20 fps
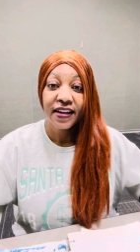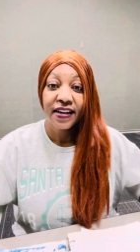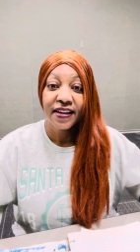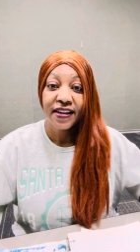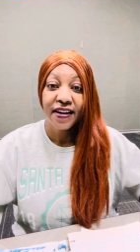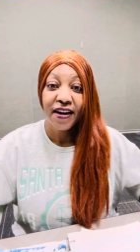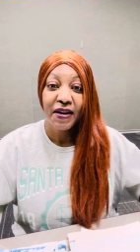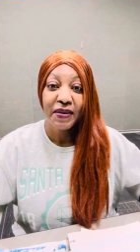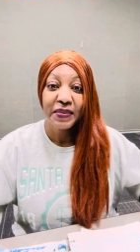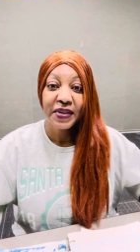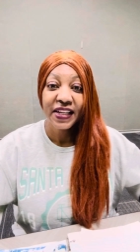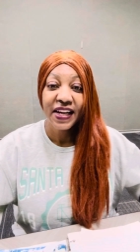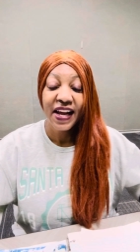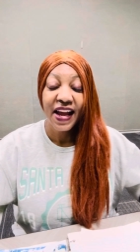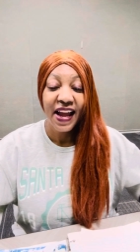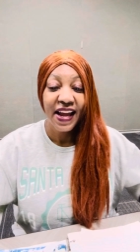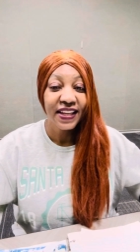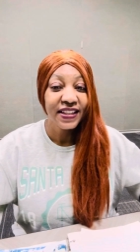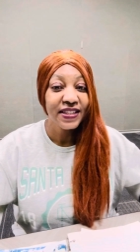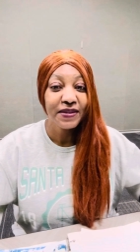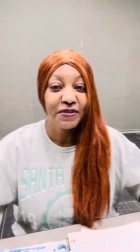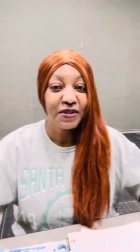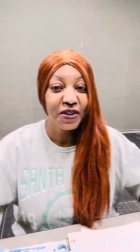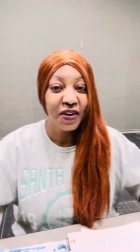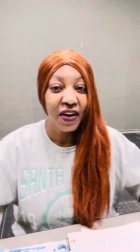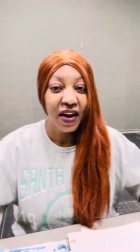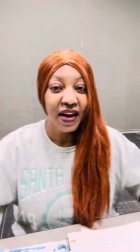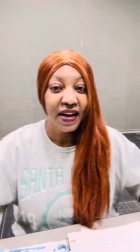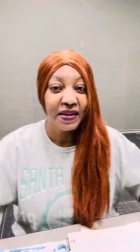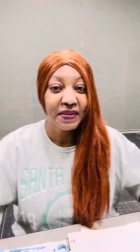comment, and
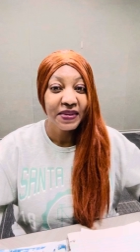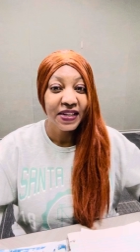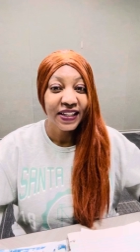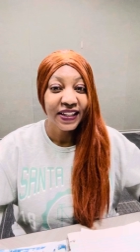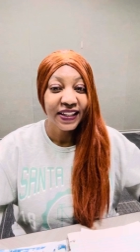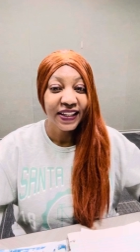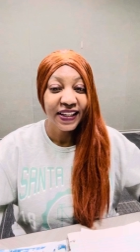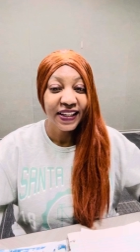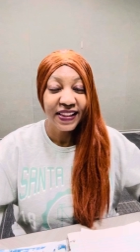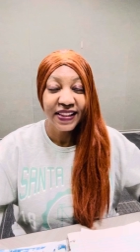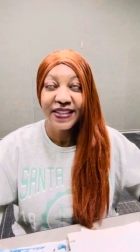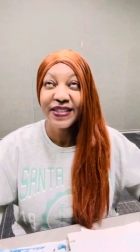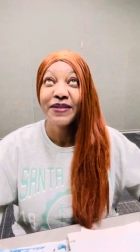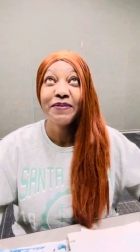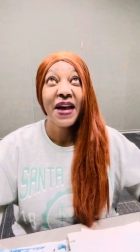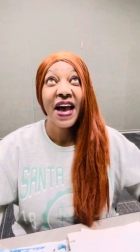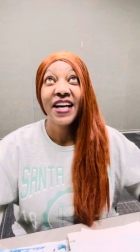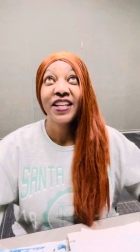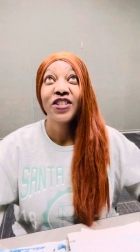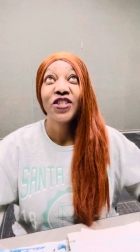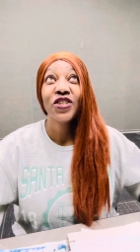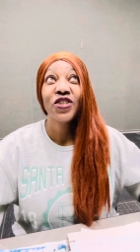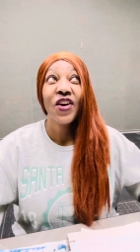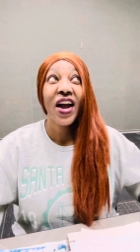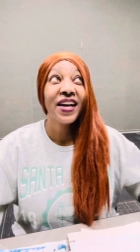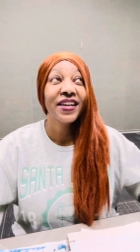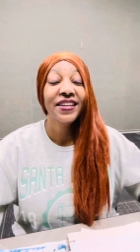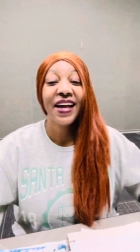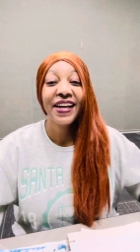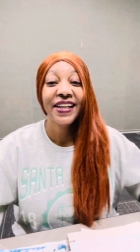subscribe in this bad
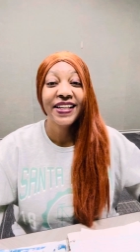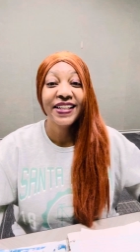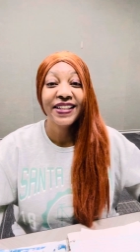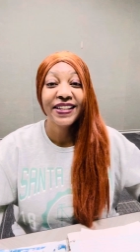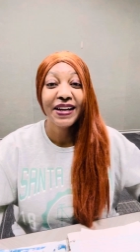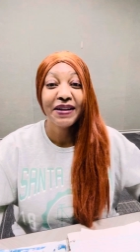track lighting.